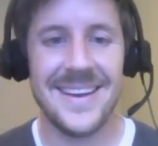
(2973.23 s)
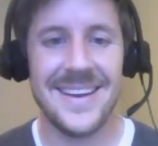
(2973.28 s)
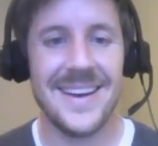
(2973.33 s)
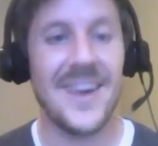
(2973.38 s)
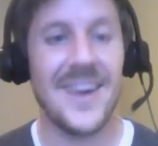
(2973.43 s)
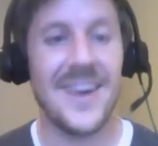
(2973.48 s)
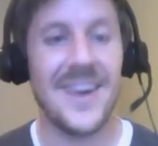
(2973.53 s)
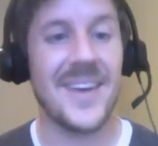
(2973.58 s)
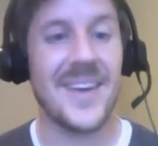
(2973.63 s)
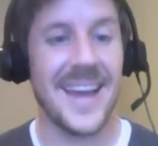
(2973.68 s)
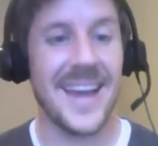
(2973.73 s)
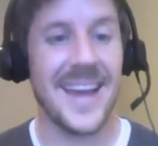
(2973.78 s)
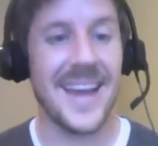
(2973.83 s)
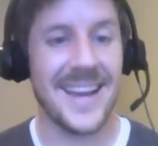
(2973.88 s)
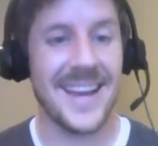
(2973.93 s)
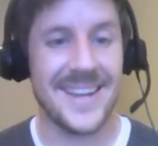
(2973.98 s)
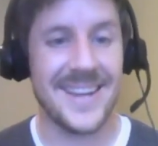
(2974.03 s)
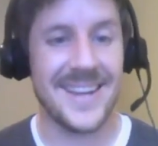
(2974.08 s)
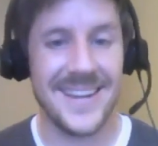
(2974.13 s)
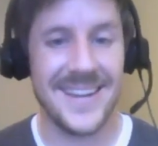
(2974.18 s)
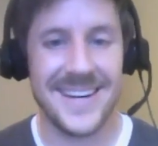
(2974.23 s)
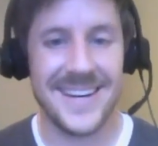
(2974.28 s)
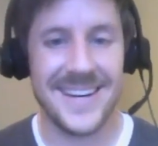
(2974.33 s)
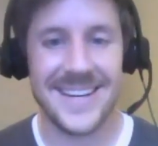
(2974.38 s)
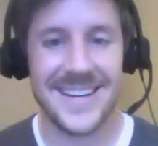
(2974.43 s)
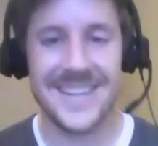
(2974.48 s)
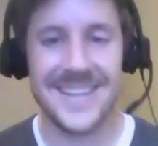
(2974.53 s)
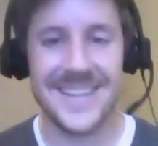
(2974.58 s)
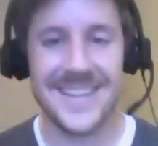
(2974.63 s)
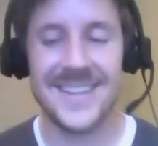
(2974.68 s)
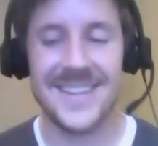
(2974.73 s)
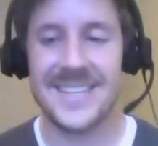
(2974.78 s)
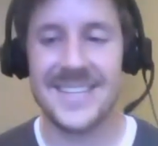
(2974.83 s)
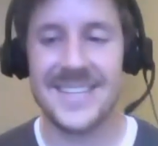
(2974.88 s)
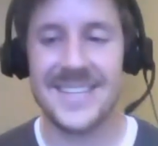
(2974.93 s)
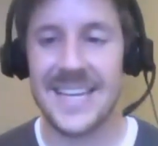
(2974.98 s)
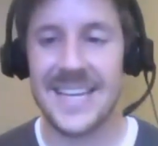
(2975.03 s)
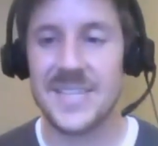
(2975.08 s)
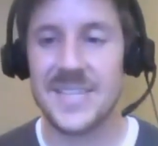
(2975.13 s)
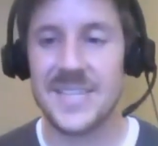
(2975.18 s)
Okay, good, good.
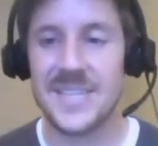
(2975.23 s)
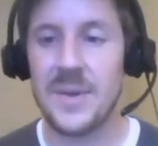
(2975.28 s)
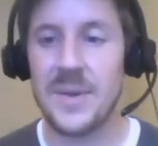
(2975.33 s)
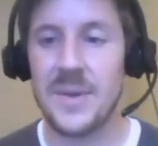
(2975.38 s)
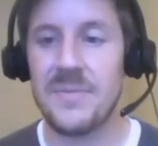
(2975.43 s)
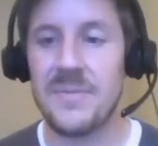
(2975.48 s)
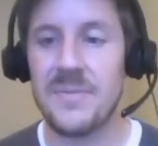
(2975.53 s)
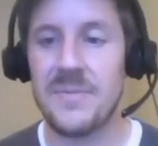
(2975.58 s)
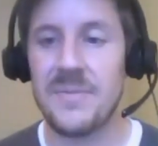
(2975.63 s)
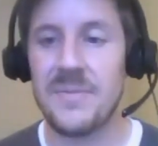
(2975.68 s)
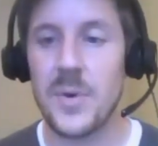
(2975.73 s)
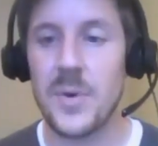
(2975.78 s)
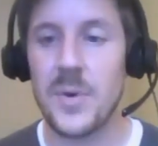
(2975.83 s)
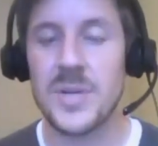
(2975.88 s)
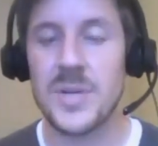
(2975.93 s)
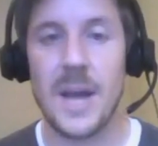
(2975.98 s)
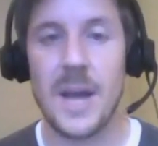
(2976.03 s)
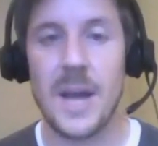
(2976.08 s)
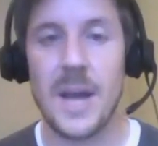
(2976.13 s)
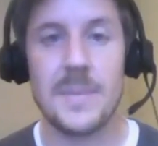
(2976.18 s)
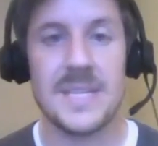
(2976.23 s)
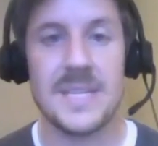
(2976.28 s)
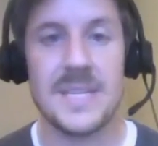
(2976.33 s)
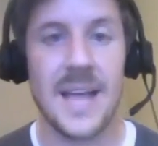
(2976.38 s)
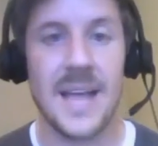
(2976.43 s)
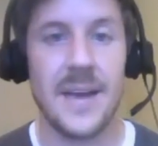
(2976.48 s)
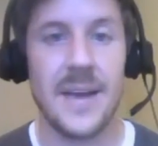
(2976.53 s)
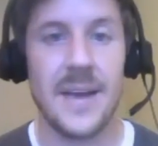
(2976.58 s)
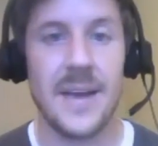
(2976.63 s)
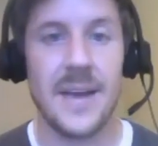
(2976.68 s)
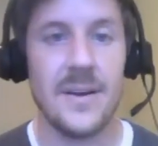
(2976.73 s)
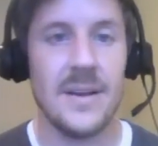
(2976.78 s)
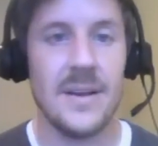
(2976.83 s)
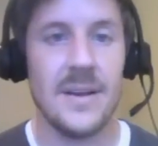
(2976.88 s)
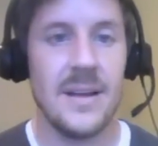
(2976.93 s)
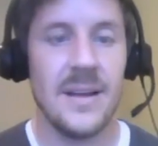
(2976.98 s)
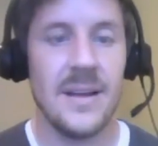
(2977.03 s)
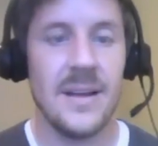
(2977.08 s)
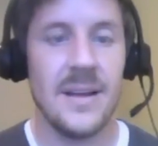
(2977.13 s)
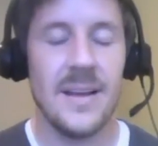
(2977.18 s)
Yes, so a Photoshop designer
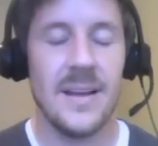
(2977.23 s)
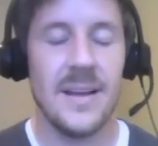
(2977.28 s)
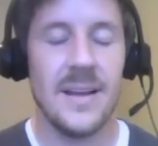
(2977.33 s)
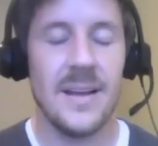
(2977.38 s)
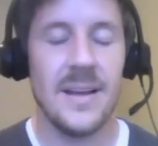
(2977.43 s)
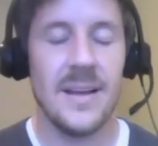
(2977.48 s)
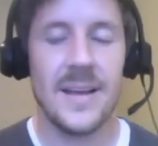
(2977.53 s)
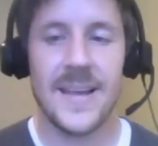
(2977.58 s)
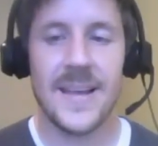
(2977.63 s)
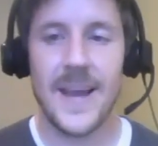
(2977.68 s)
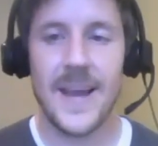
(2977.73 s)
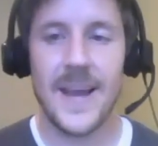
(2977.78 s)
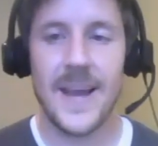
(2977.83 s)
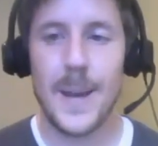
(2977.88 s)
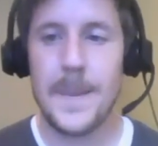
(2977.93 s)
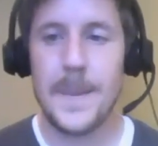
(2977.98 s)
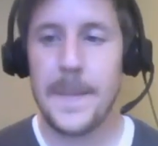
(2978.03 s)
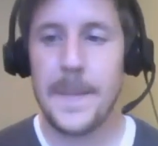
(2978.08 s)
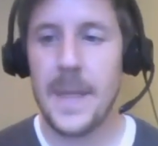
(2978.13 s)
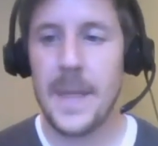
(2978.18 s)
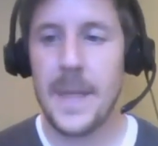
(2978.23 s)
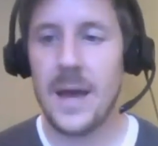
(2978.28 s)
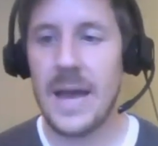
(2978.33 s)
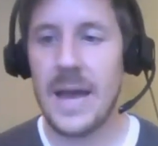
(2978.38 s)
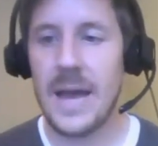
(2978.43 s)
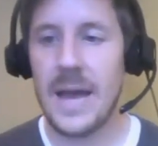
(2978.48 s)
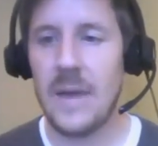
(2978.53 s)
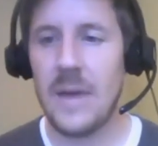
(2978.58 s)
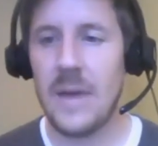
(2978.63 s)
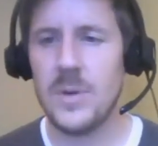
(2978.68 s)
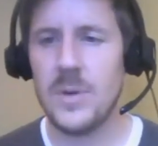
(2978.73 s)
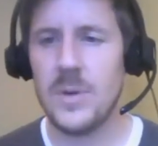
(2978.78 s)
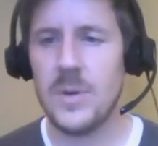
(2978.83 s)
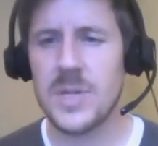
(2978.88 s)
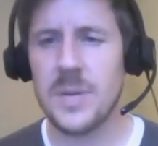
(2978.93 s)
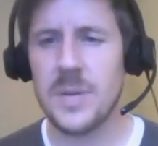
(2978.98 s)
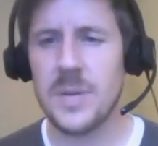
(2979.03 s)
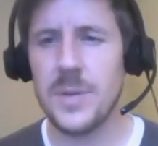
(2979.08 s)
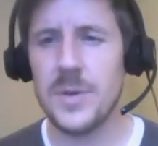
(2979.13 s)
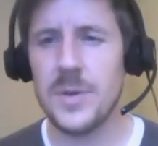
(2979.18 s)
Okay. Uh, how else
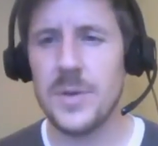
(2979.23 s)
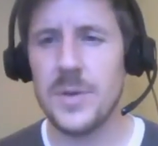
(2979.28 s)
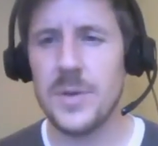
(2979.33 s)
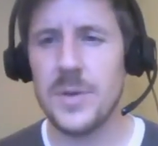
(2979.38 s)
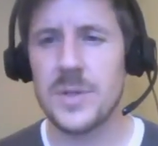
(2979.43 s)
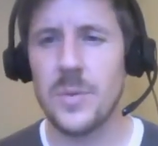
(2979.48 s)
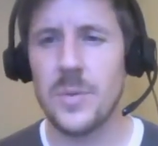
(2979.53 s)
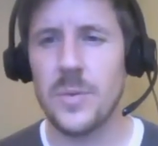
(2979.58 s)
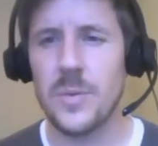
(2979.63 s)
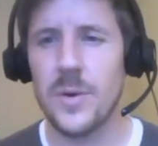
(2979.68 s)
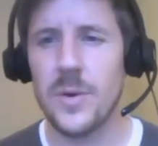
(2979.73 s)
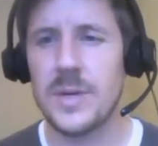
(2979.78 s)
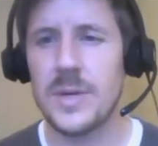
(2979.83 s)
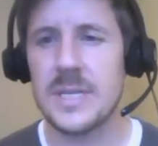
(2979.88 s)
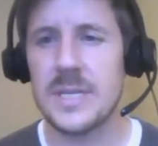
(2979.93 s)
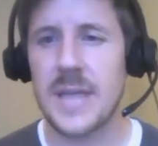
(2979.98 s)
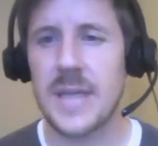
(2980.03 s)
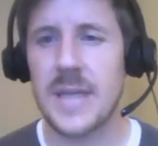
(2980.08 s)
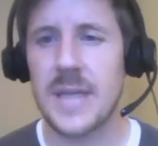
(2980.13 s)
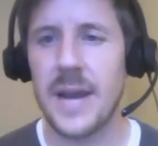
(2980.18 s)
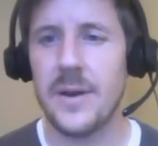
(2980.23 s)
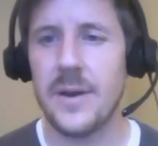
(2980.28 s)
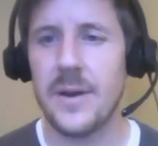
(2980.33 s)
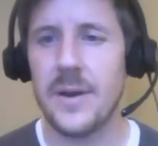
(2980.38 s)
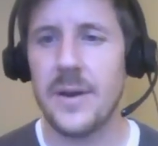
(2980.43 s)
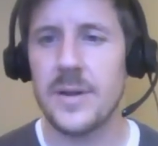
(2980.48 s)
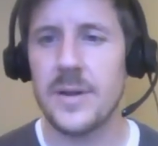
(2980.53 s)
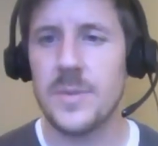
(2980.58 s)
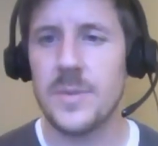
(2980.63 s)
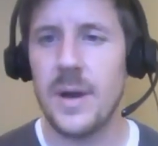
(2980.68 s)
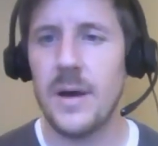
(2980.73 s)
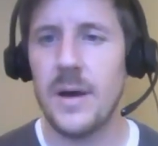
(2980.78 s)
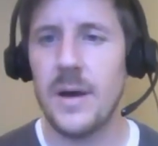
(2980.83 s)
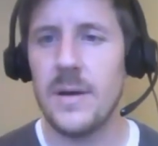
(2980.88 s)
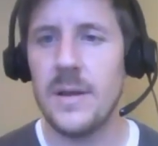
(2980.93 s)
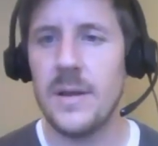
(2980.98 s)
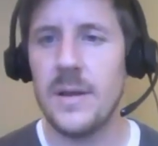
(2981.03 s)
can we use the word designer as well?